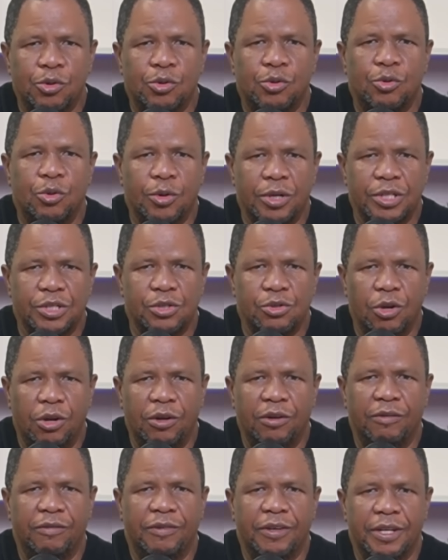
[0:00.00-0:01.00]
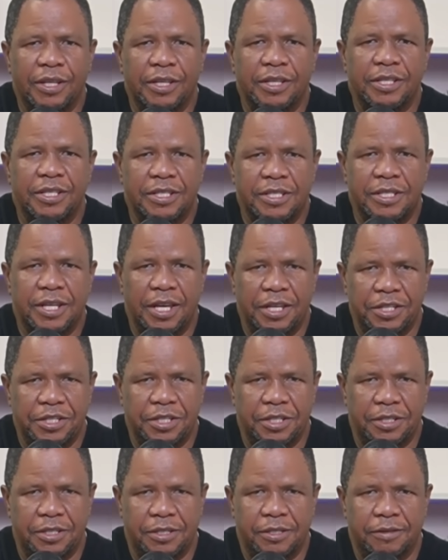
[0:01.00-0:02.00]
to resolve these
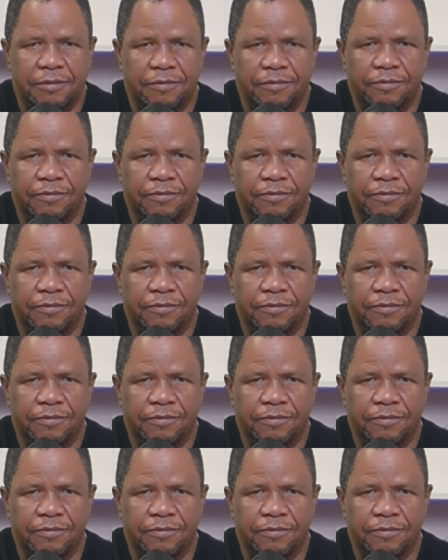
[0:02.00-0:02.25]
tensions.